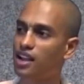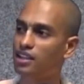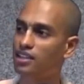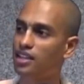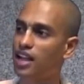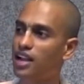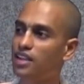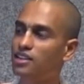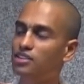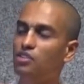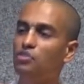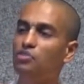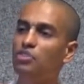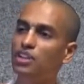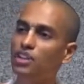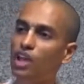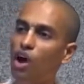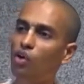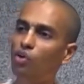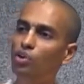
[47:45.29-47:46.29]
that
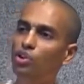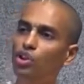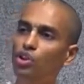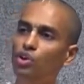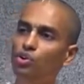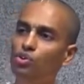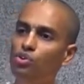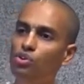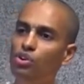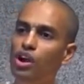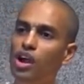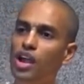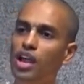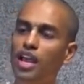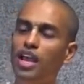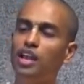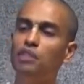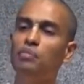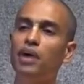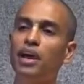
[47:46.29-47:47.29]
without you
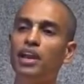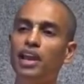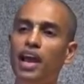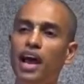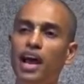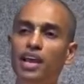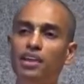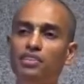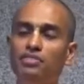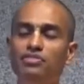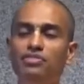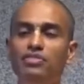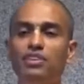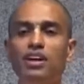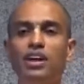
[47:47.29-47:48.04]
in my life,